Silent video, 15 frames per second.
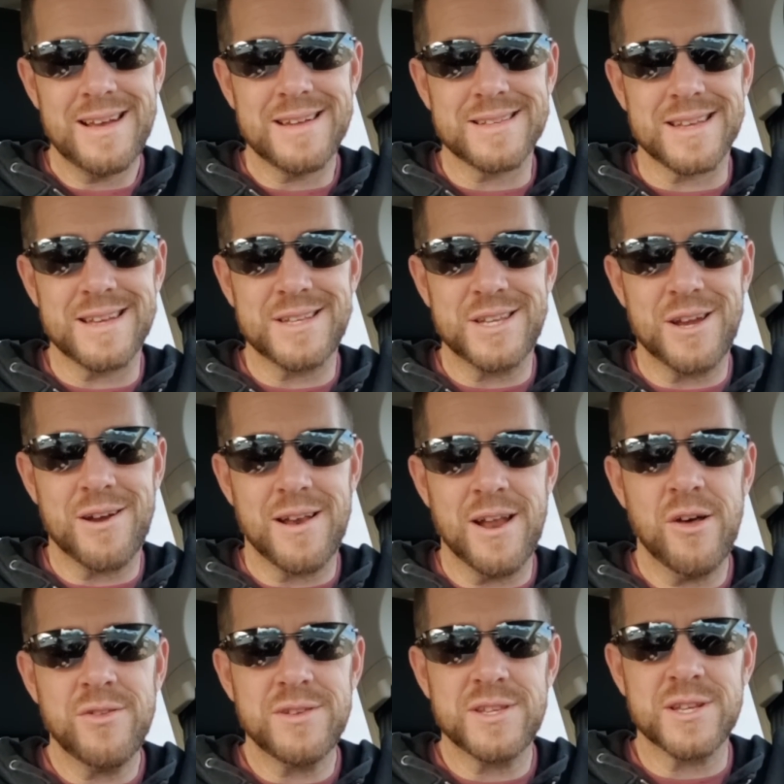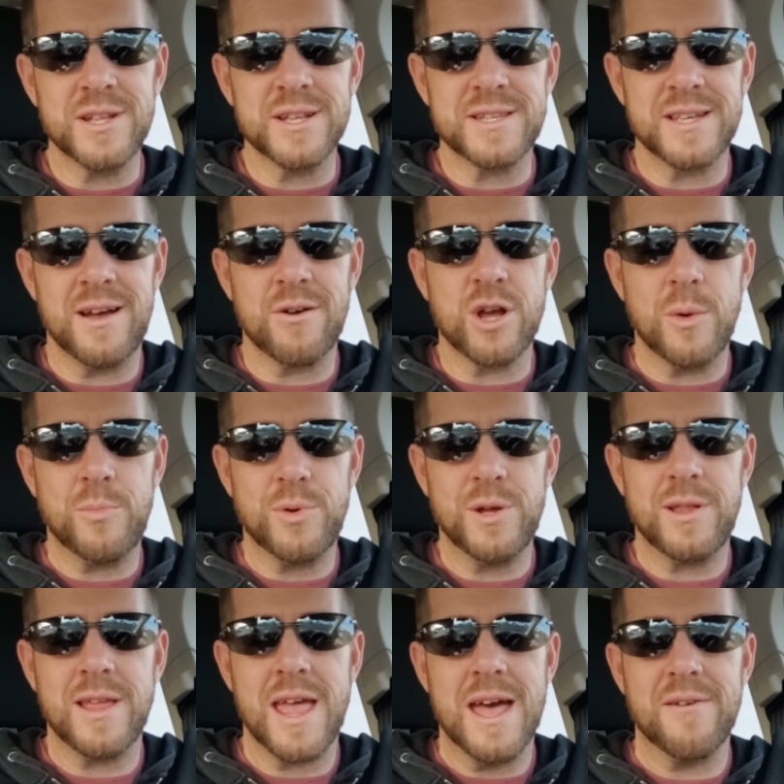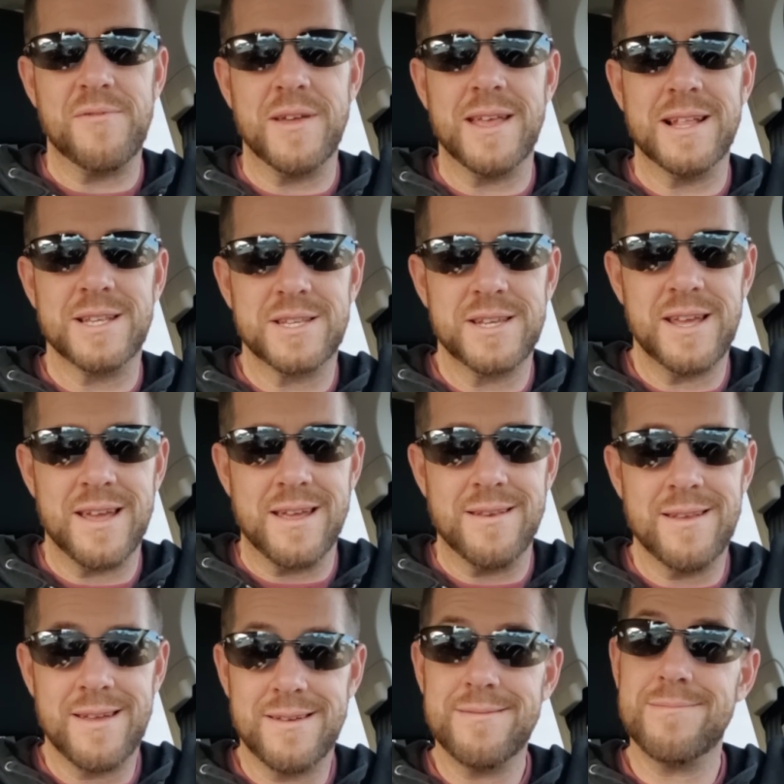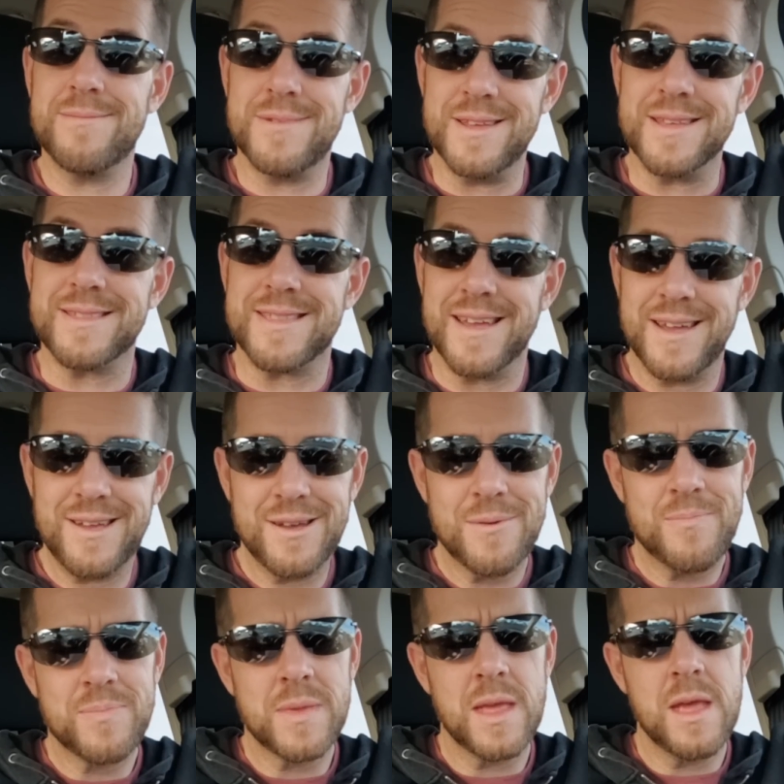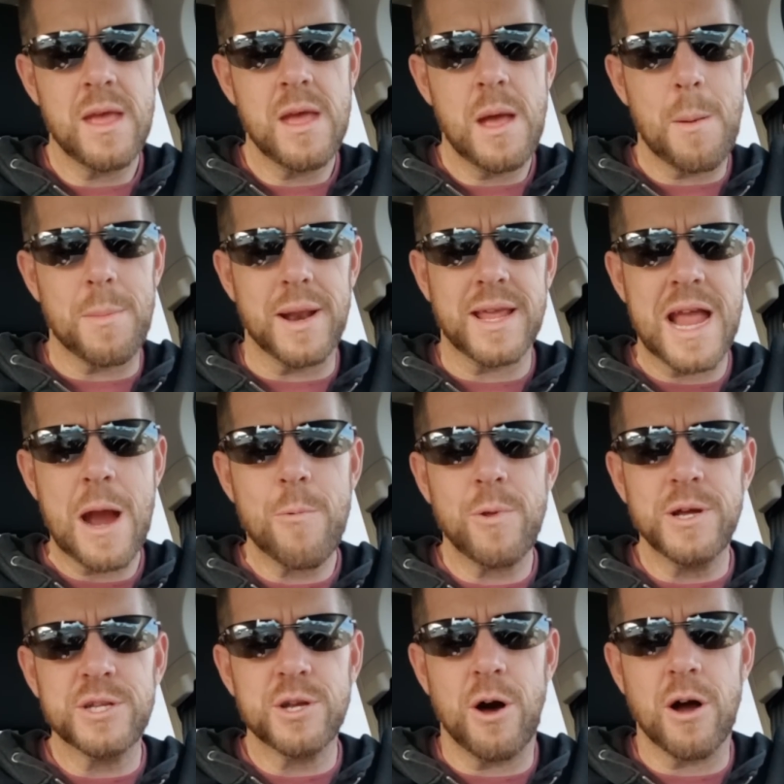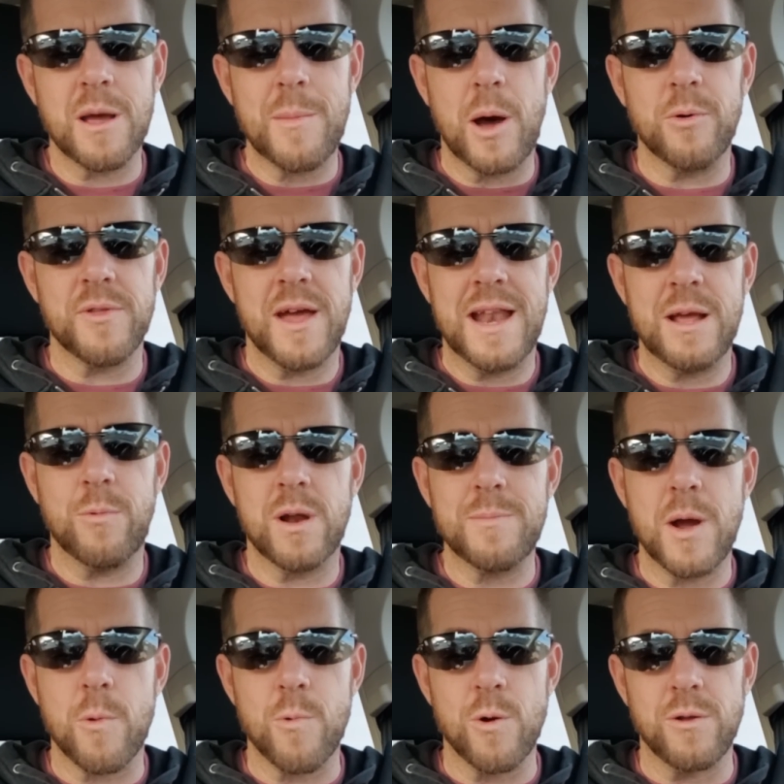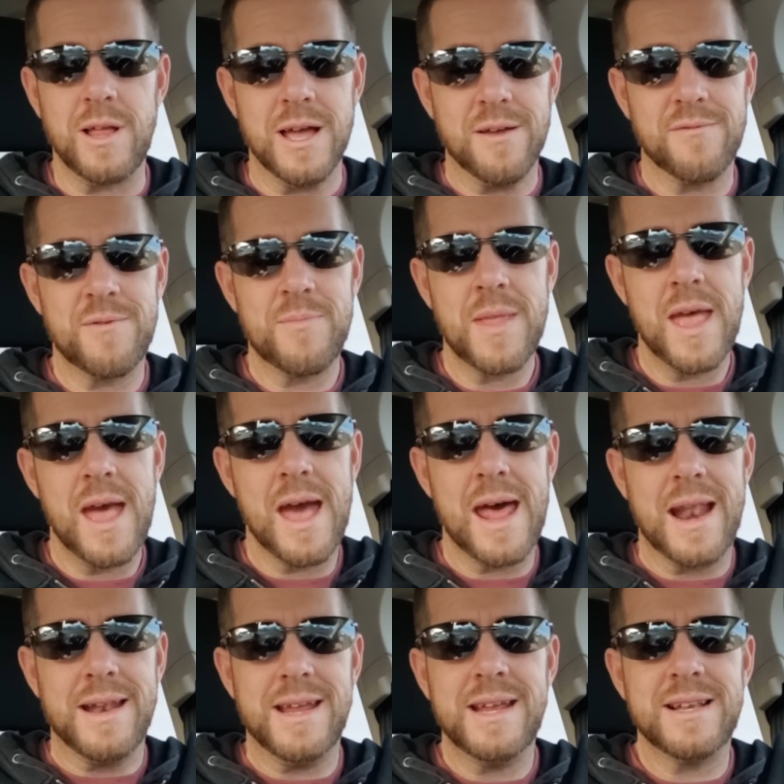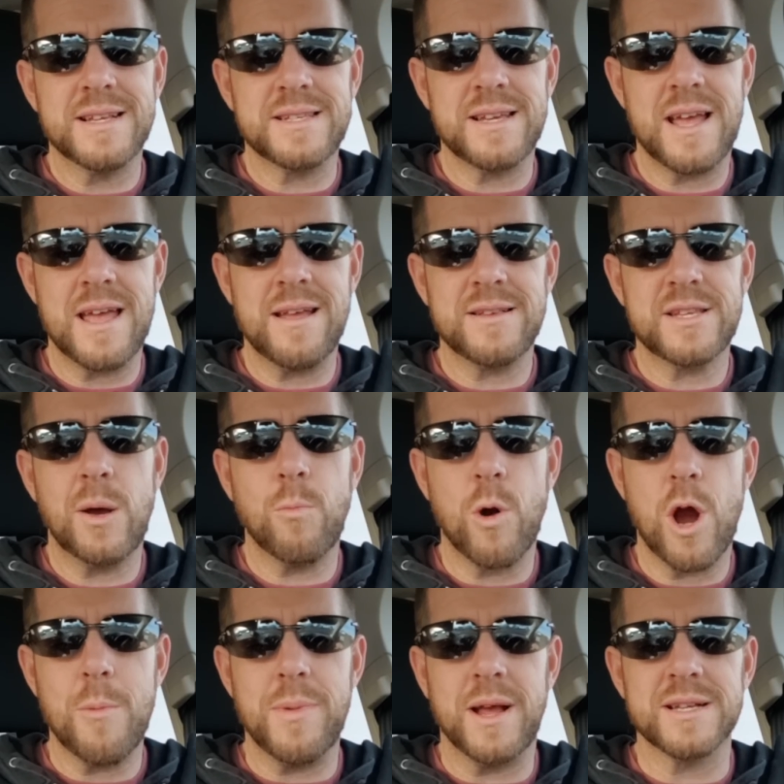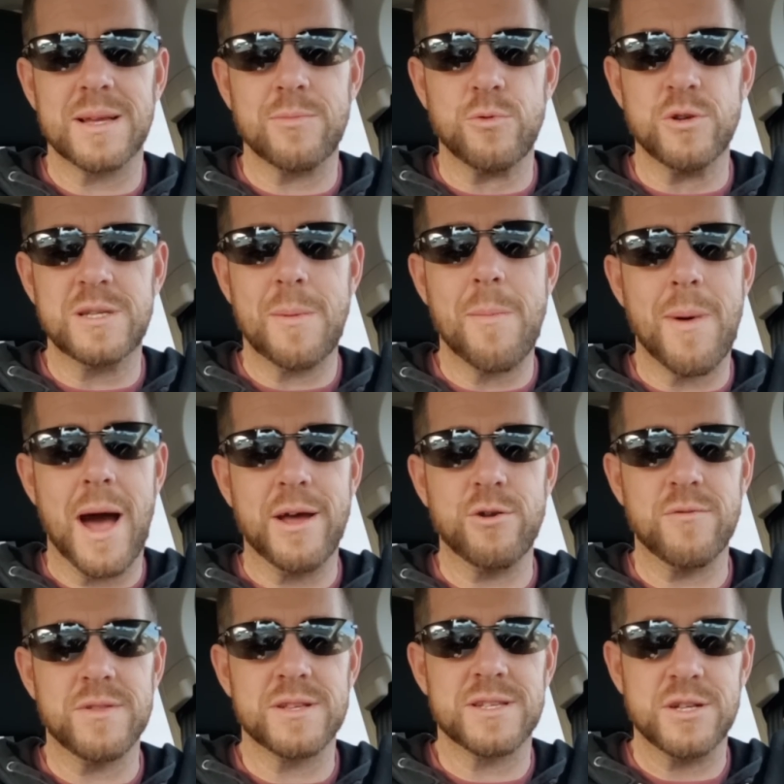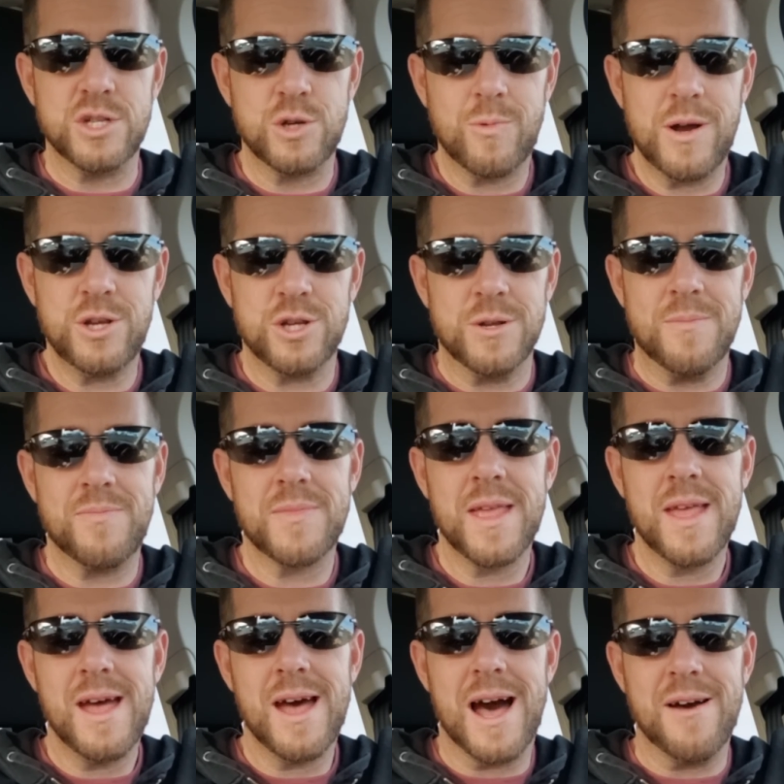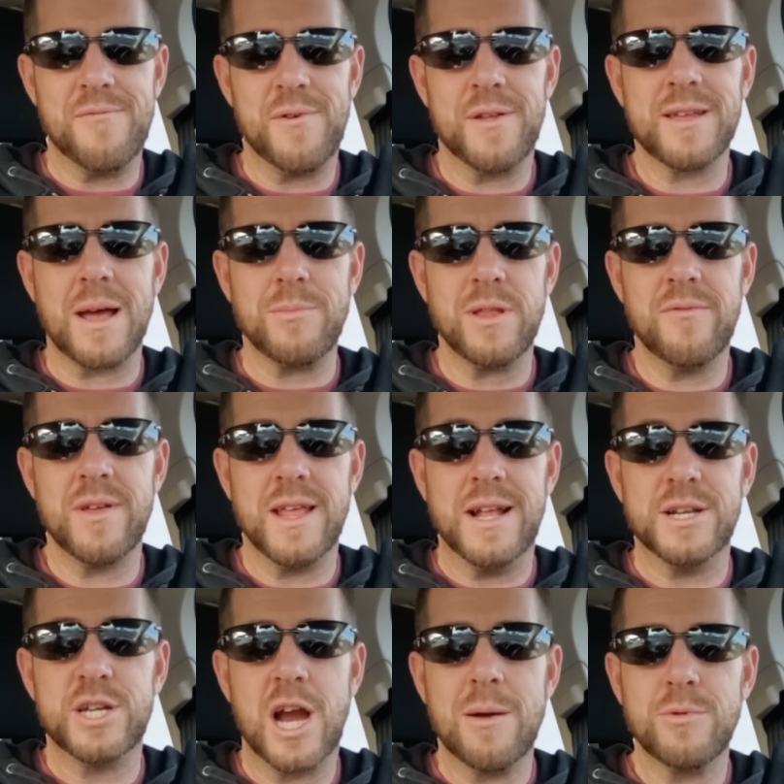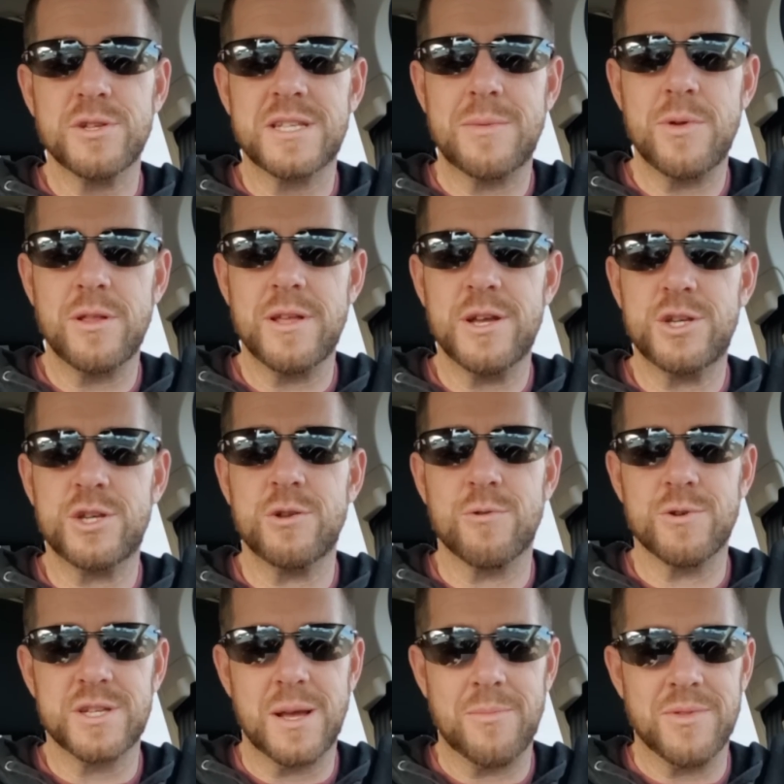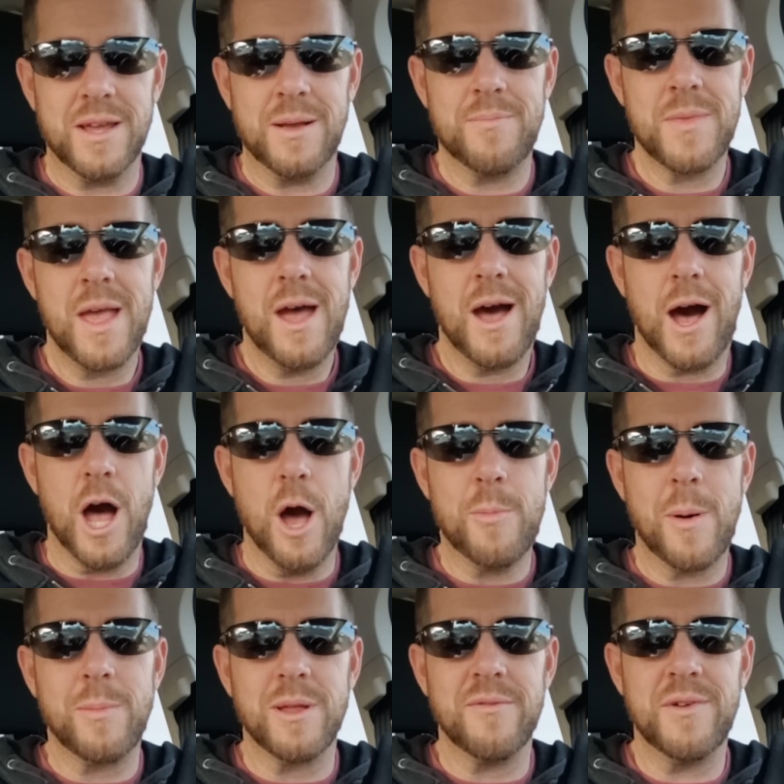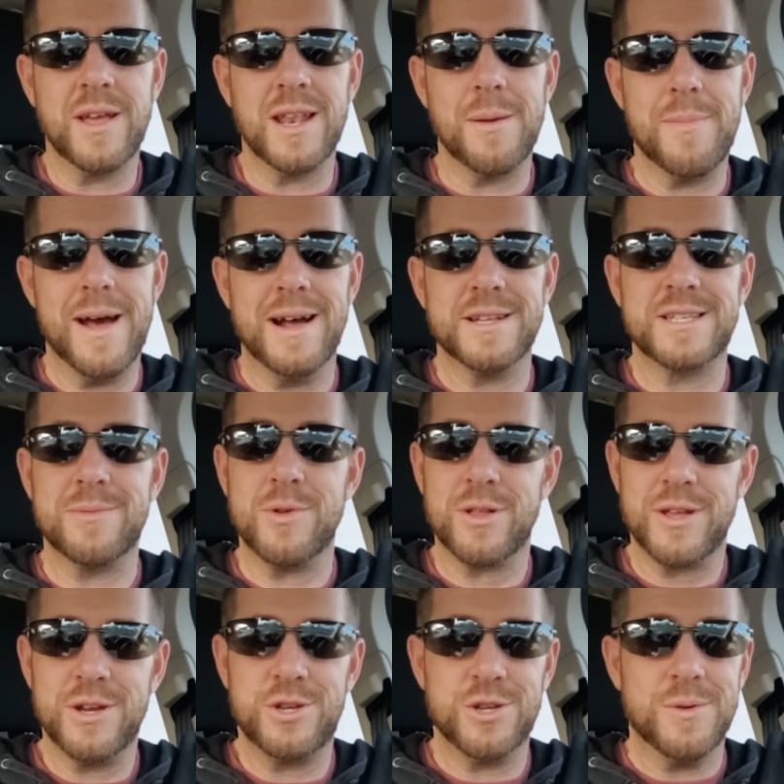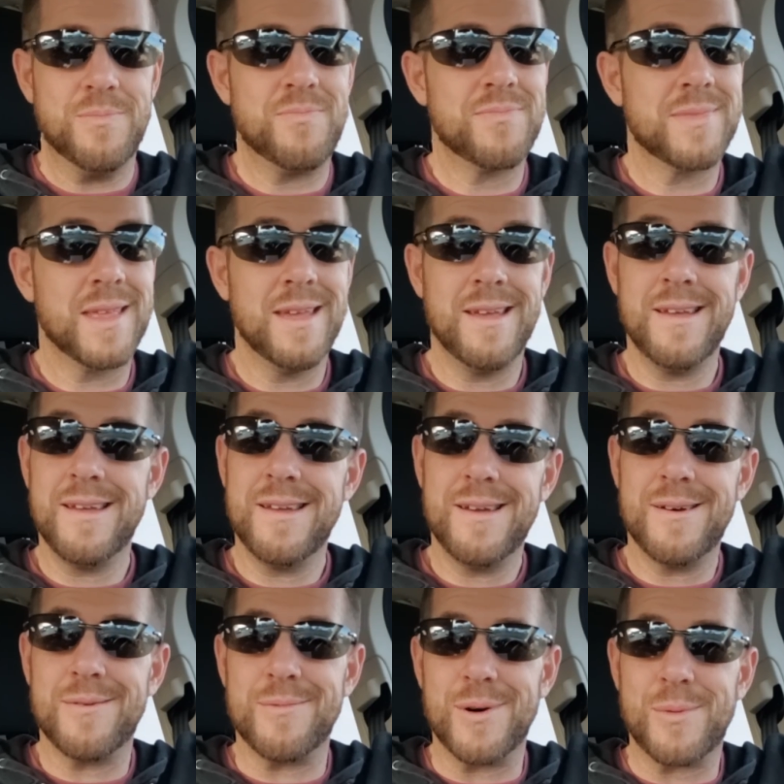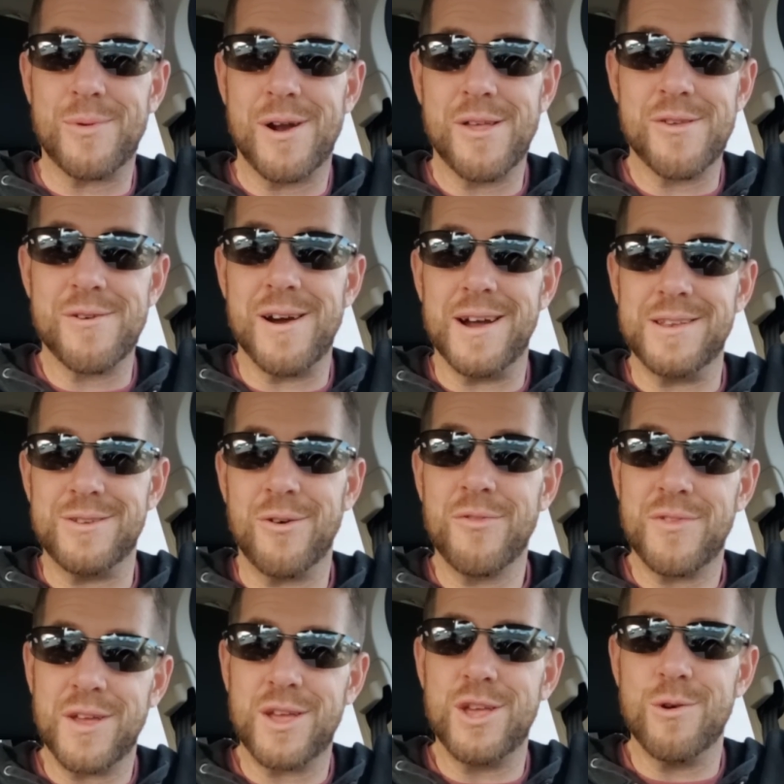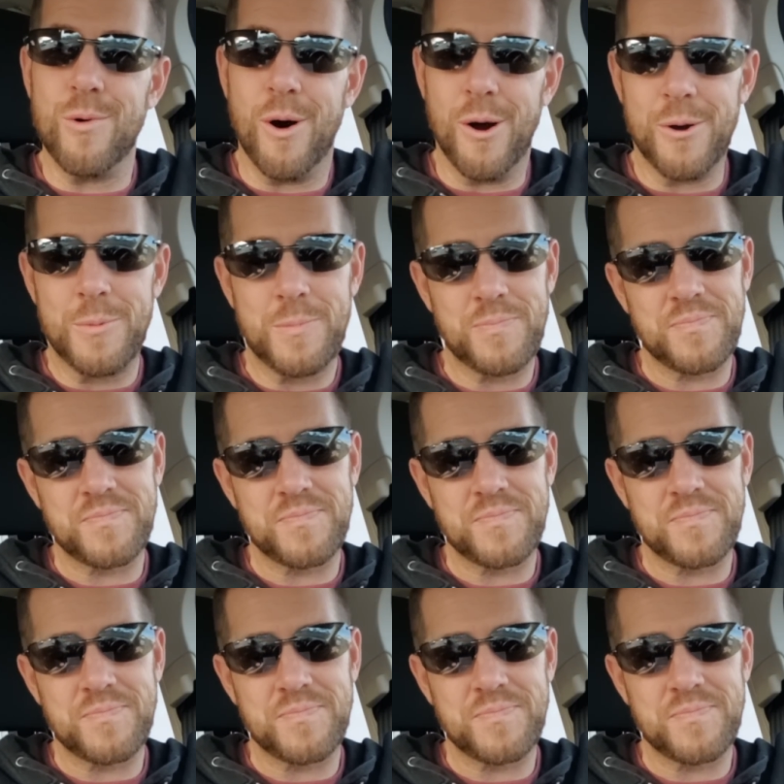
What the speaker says: Says here, I know this is going to sound completely effing insane. You think? But I can't really talk about it with anyone in my real life. And I need to say it somewhere because I'm losing my mind over the situation. I feel like I'm living in a terrible simulation or something. I hope I'm living in a bad simulation. Well, brother, I don't think you are.